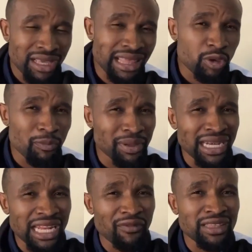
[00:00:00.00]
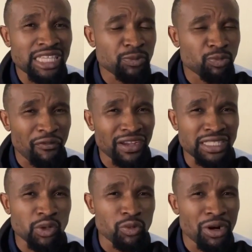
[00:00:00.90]
Whether you believe in this
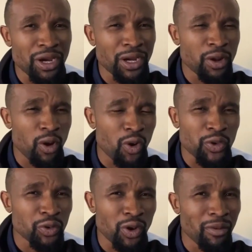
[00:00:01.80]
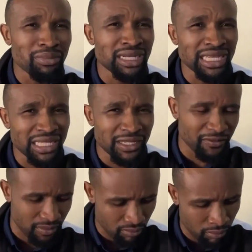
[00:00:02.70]
prophetic word or you don't believe,